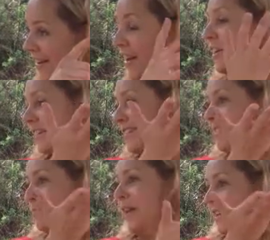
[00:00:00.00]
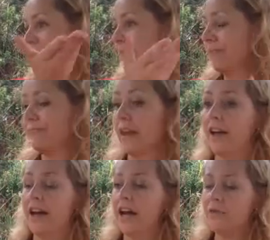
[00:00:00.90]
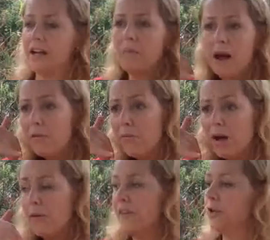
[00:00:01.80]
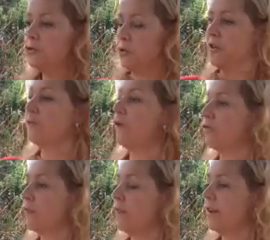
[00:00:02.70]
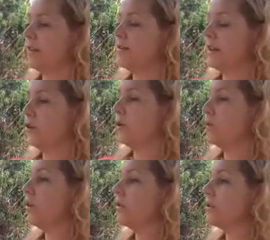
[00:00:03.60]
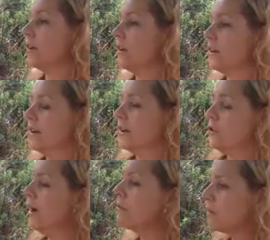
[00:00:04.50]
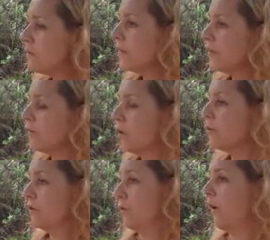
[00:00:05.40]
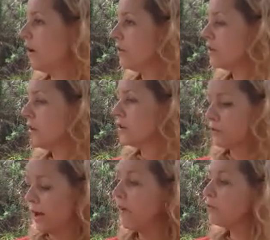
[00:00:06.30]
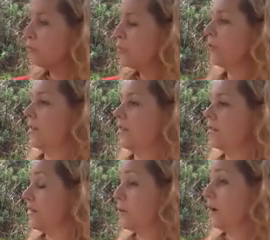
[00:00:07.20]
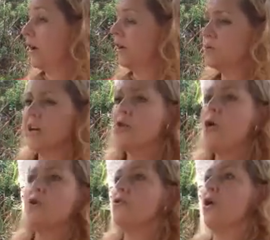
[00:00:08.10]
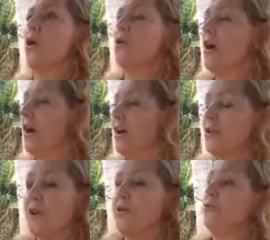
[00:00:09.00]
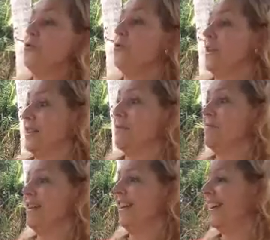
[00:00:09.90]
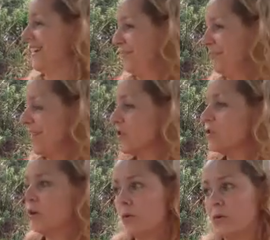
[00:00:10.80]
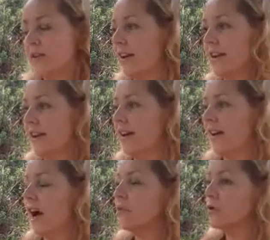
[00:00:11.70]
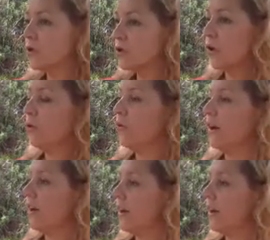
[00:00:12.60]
like place. And I was like, blah, blah, blah. And they took the phone from me and they said, you know what? You have something wrong with your heart, so you have to put this away. And I was like, no, no, no, you cannot do this with me. It's totally. I was so